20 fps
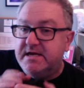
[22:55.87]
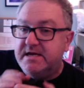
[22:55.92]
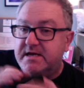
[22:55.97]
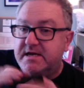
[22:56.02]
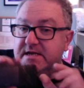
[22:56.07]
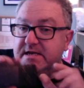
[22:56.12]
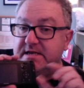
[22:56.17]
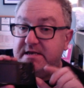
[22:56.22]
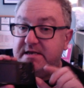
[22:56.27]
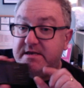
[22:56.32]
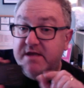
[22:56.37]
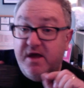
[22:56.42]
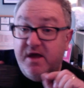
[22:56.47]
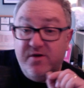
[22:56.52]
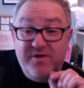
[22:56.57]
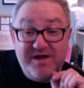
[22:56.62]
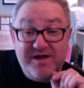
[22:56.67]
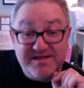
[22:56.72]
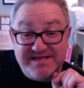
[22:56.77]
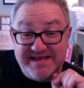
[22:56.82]
No
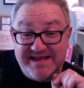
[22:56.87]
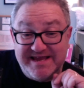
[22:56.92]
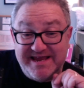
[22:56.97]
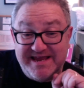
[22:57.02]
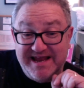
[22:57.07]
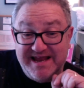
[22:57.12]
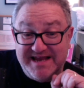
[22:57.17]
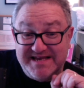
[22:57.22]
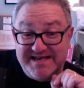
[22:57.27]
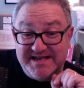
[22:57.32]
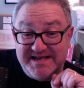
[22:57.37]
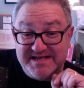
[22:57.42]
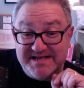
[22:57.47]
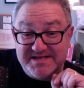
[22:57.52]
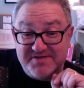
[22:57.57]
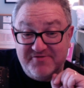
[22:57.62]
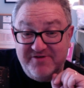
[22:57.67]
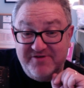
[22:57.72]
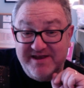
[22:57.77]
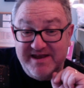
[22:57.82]
articulating
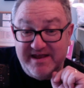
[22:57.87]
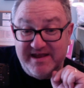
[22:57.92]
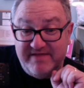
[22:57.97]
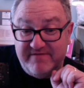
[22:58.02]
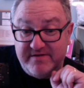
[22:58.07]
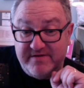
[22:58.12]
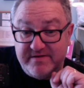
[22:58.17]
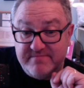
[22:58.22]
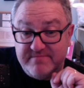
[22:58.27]
screen even.